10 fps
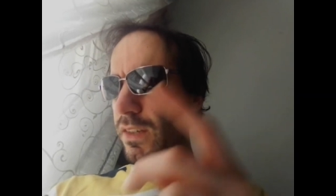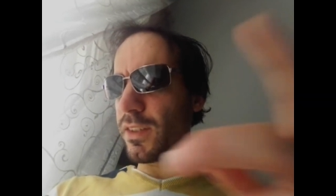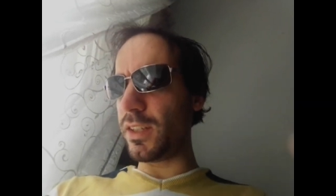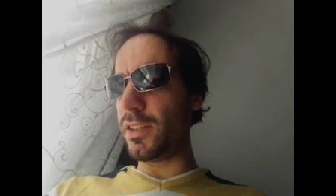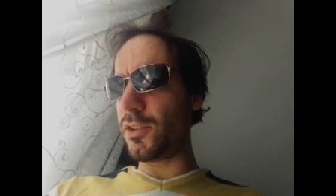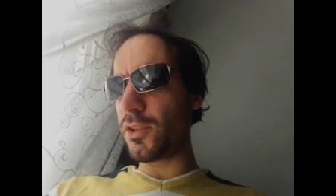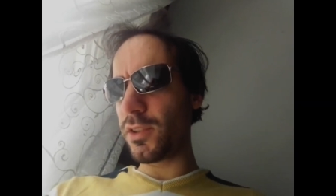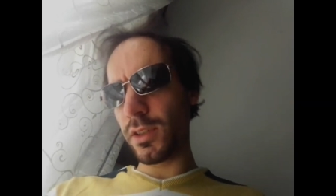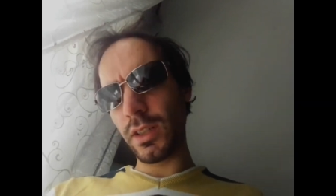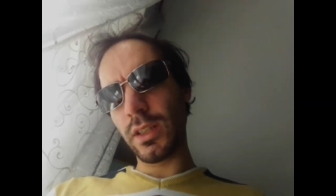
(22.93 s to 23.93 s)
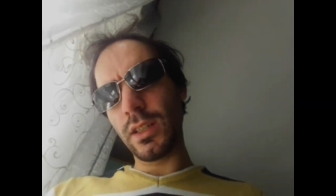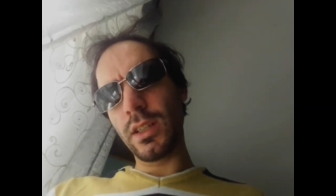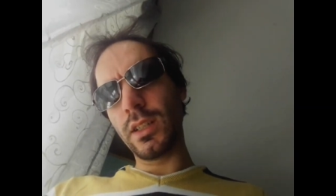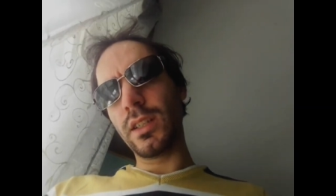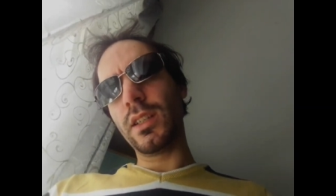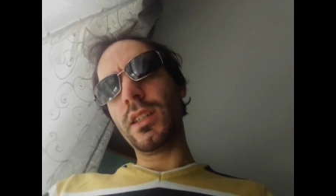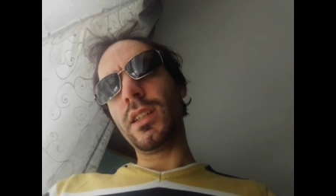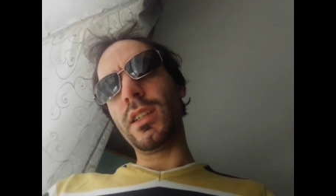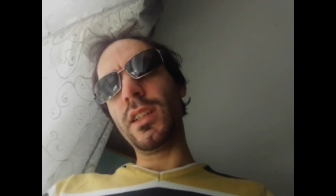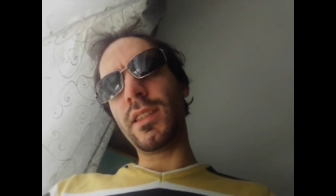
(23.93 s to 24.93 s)
David Lynch.
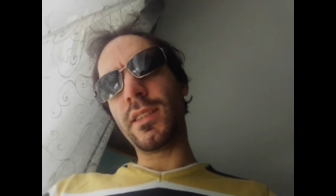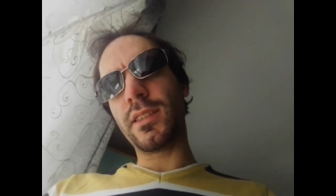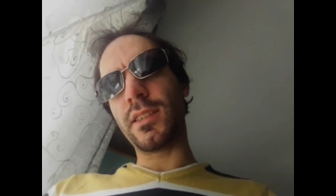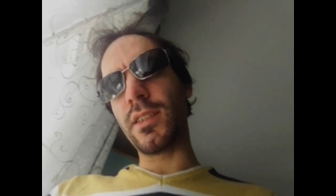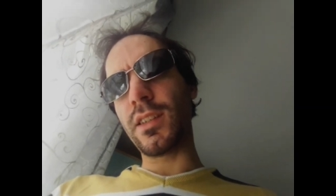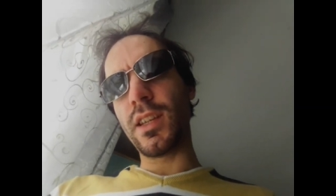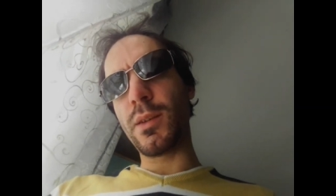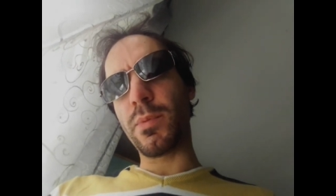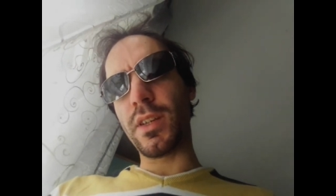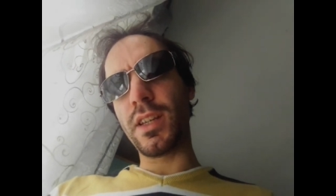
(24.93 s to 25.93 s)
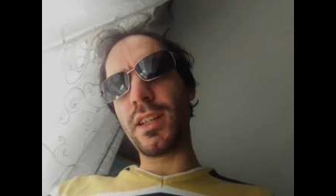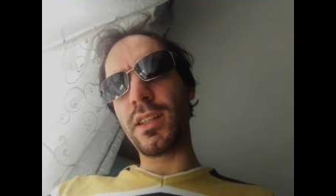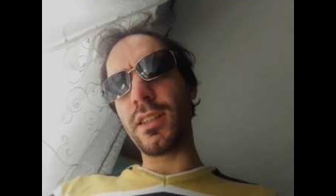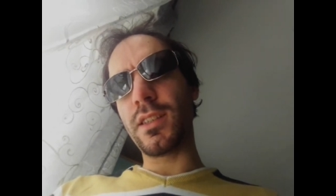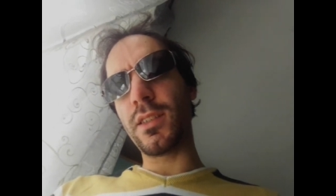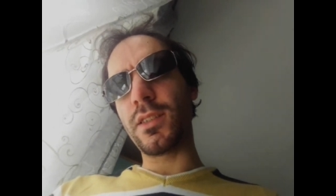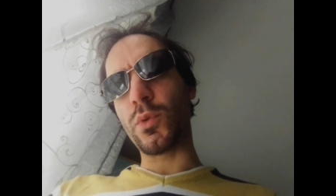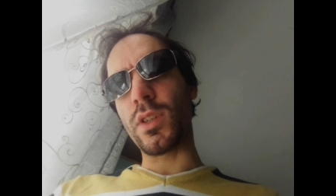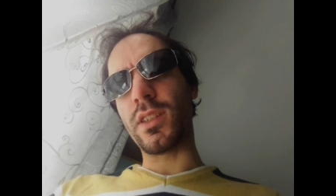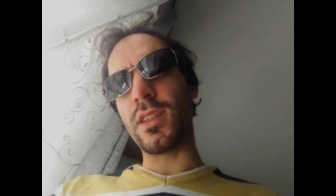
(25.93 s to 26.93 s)
It's uh, April
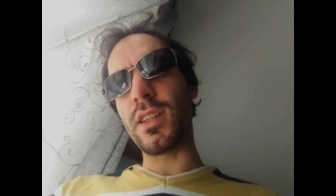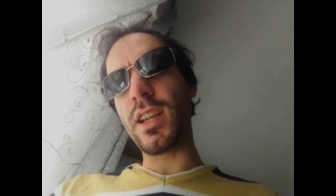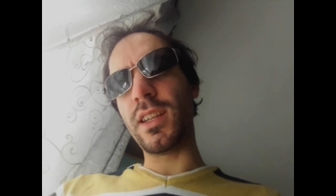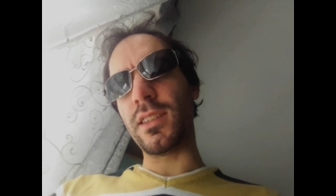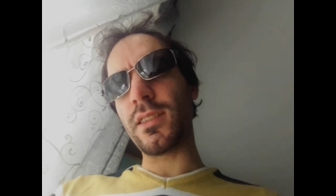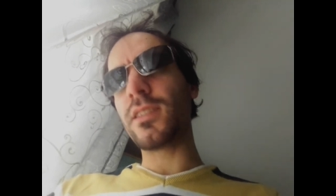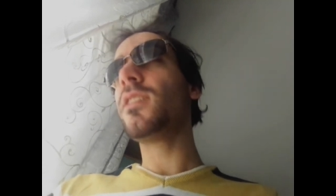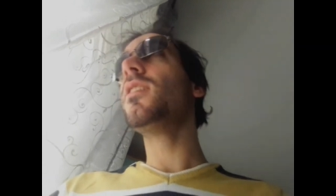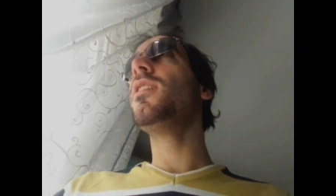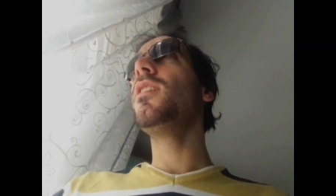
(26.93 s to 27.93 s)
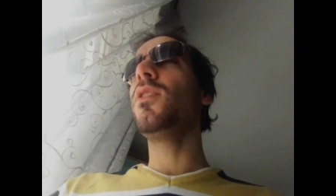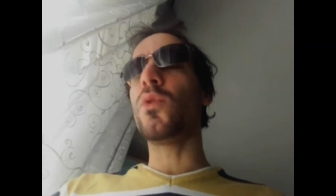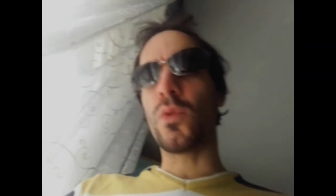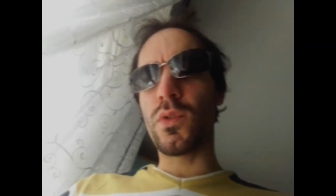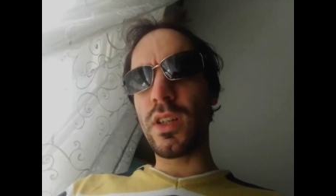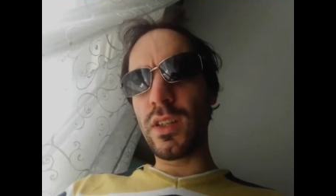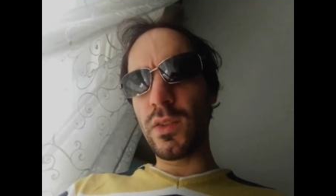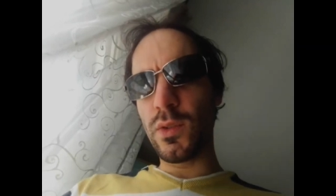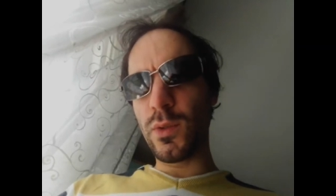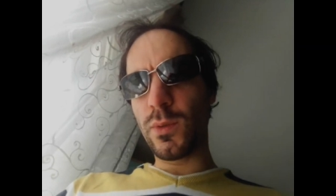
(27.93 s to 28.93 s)
twenty-ninth, two
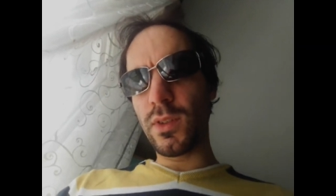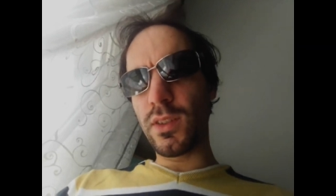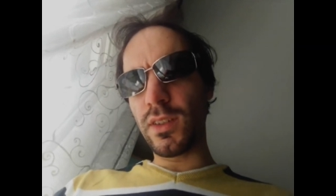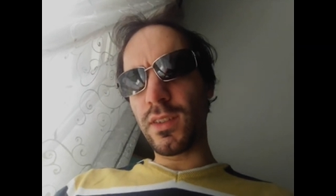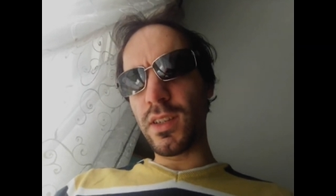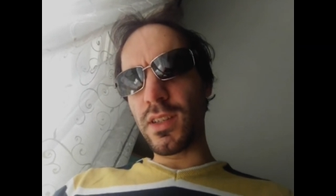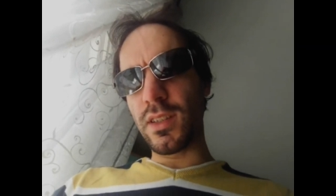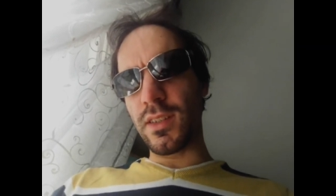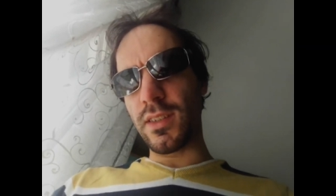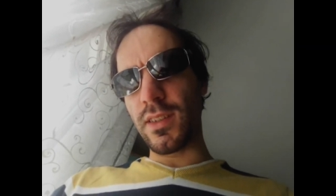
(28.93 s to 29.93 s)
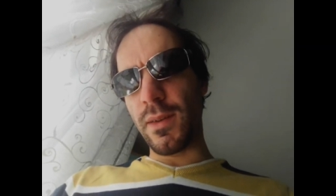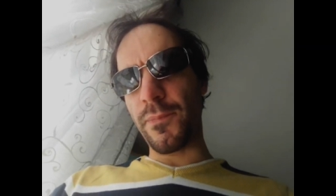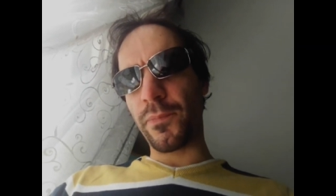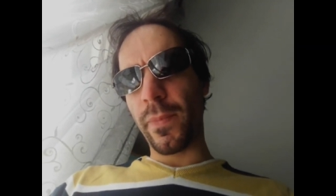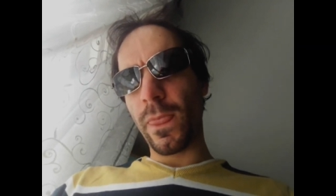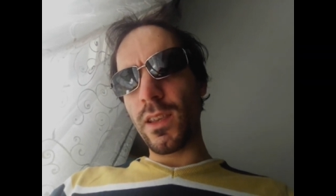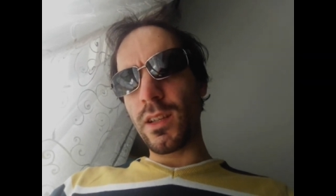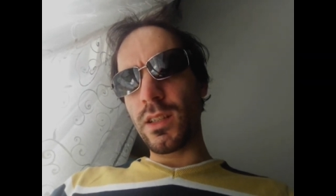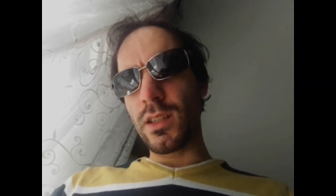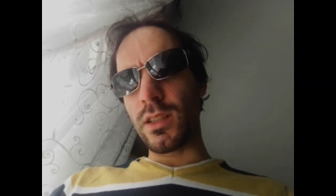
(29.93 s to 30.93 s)
thousand twenty-three, and it's uh,
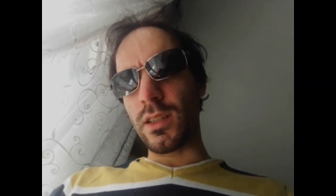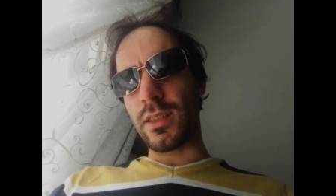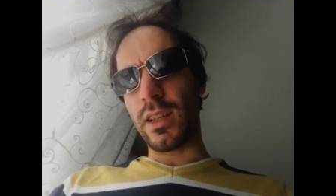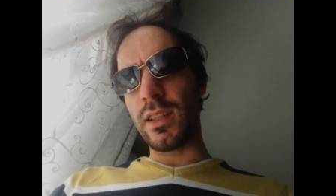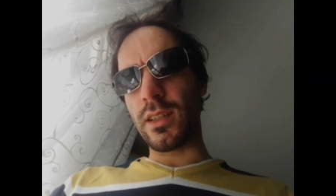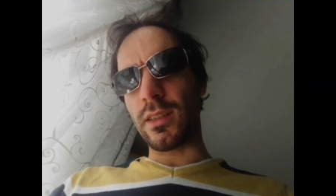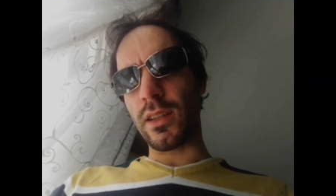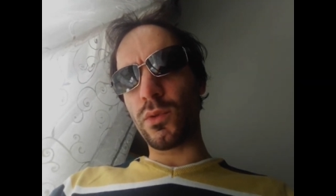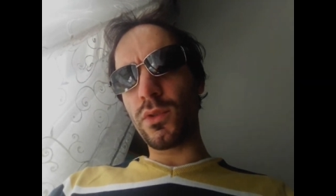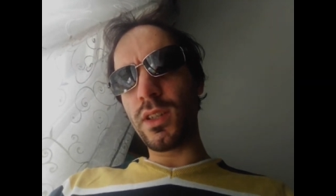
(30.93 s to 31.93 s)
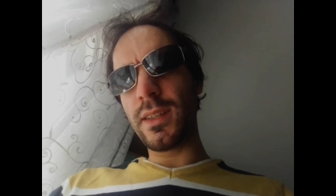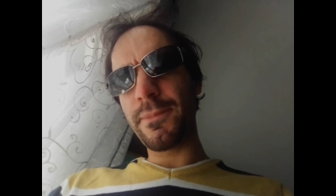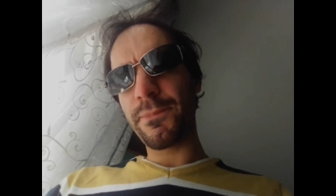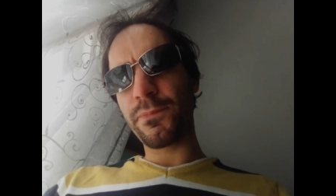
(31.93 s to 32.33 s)
uh, sa a Saturday.